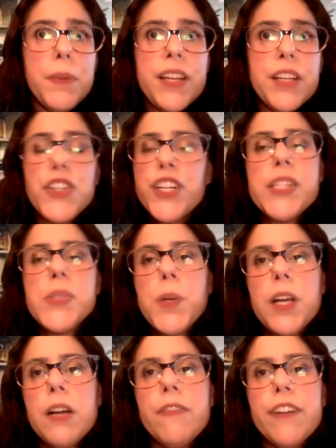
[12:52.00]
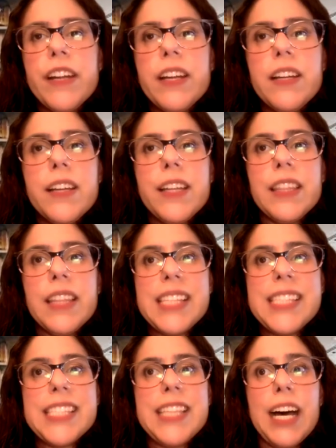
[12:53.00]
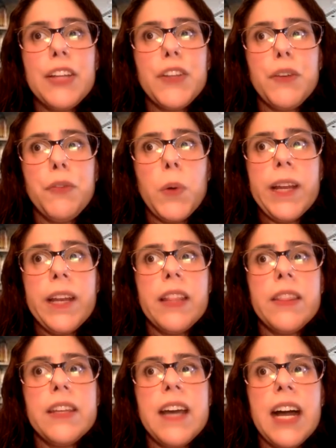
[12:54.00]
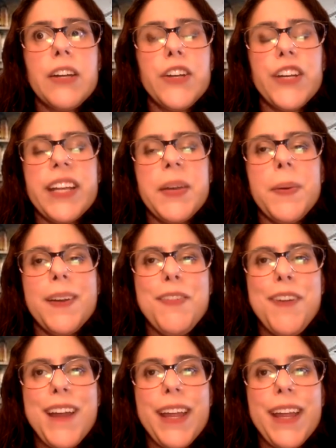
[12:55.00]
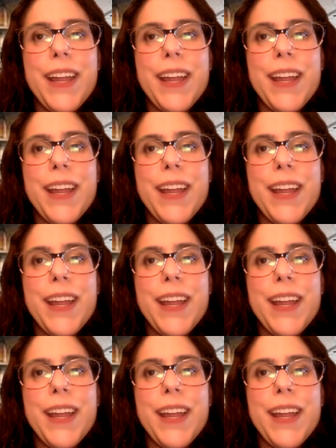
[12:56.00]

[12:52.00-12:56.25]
Insurance won't cover it unless the doctor fought, and the doctor didn't want to fight.